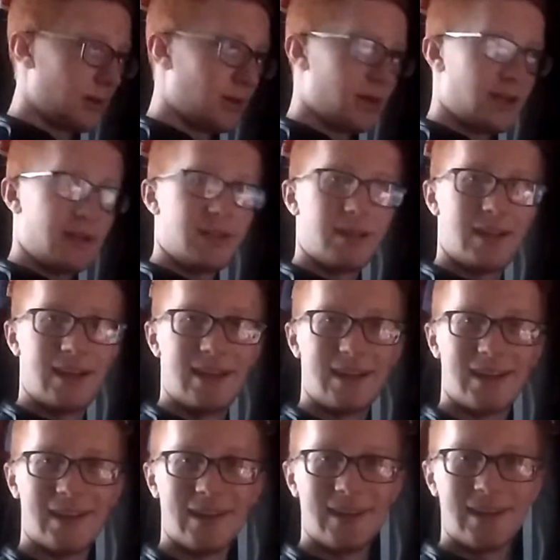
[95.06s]
Alright,
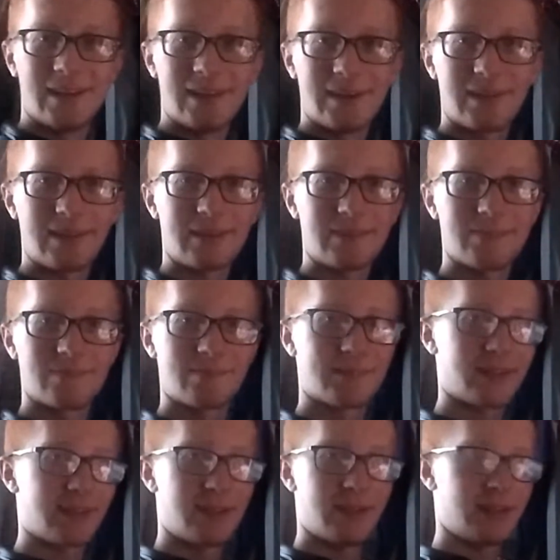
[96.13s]
um,
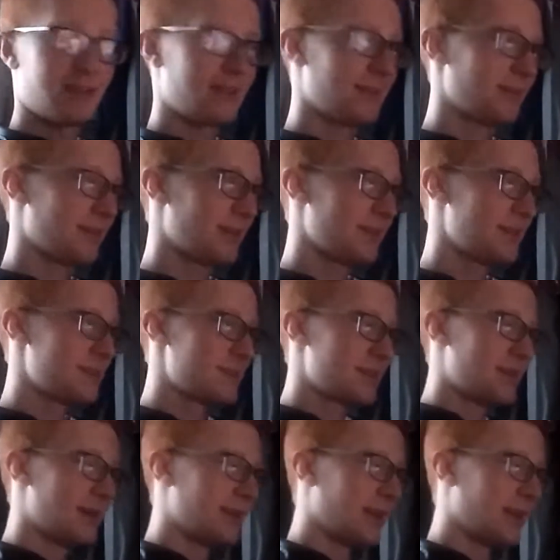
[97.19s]
he here it is.